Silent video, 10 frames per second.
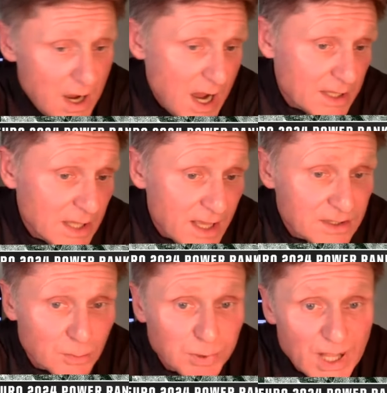I like
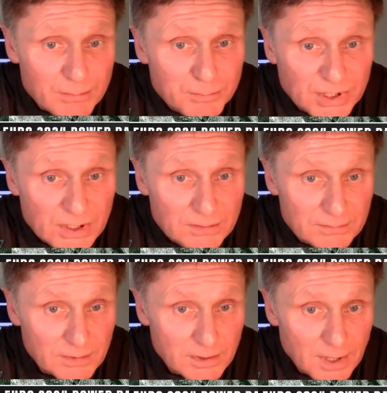their plan B
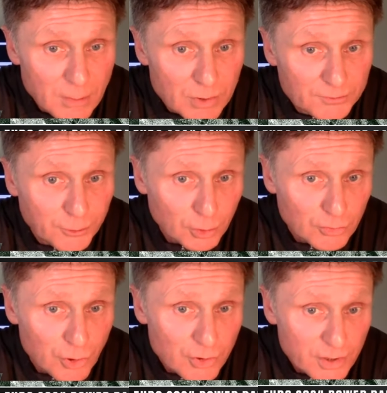with
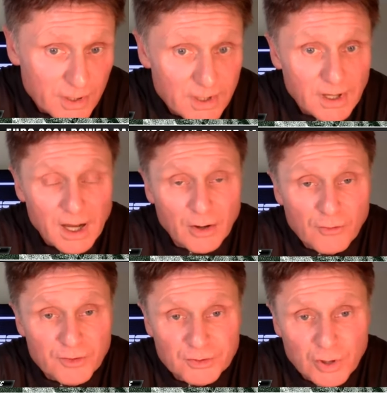Fulkrug. I
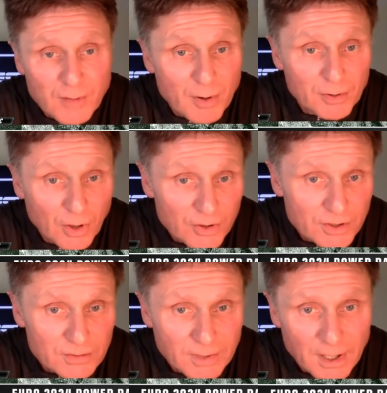often talk about
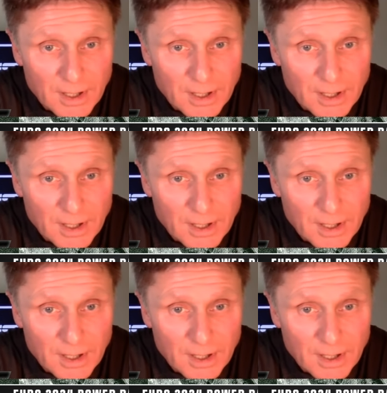other